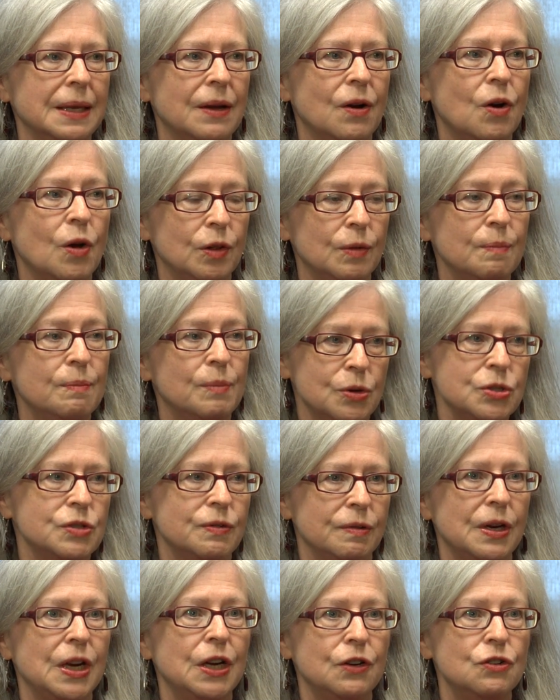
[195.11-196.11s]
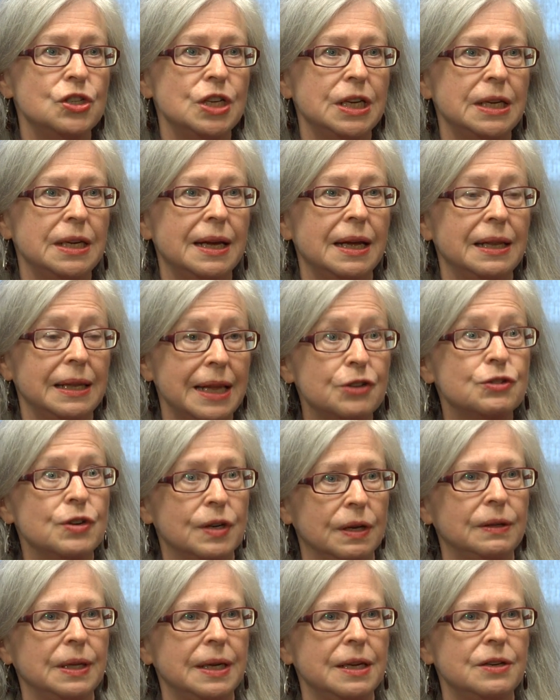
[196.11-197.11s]
all most of our energy,
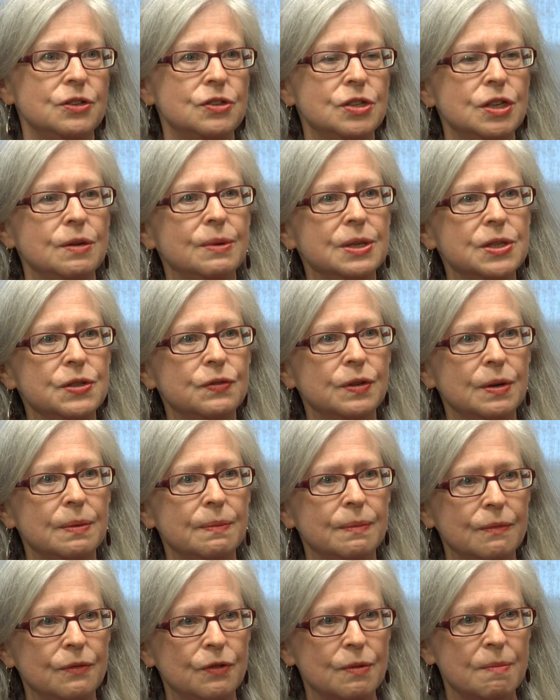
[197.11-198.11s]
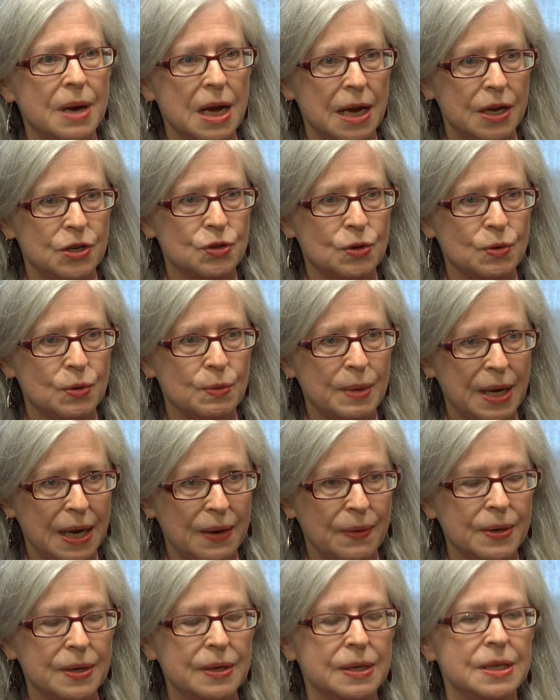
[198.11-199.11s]
electrical energy, was from from
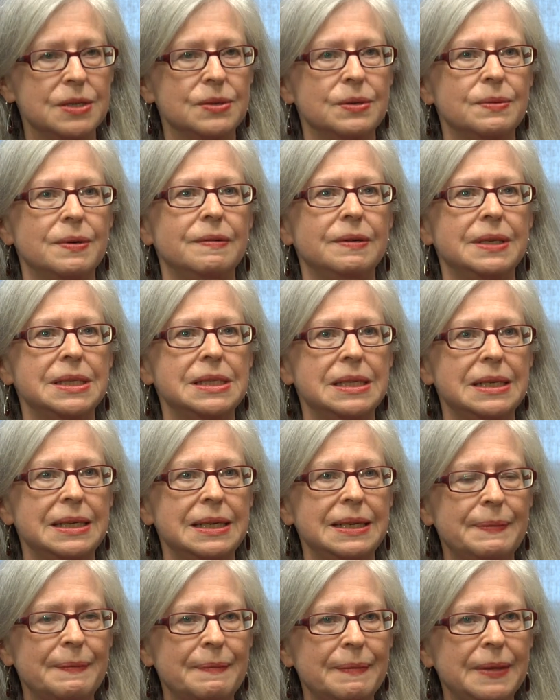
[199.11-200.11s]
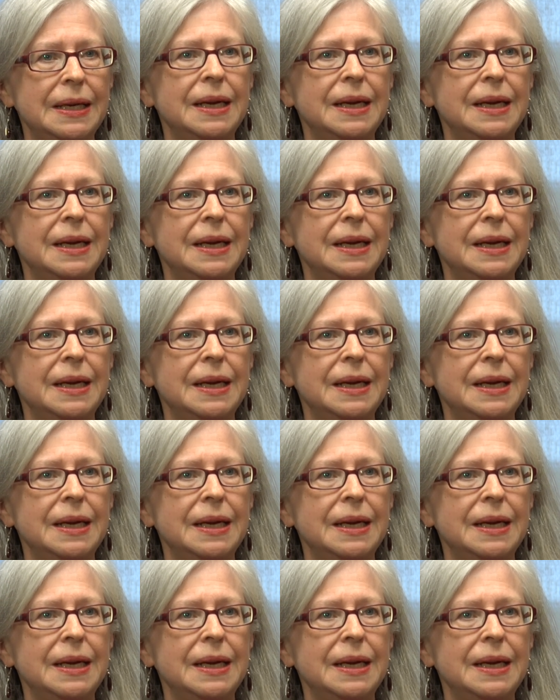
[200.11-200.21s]
hydropower until quite recently.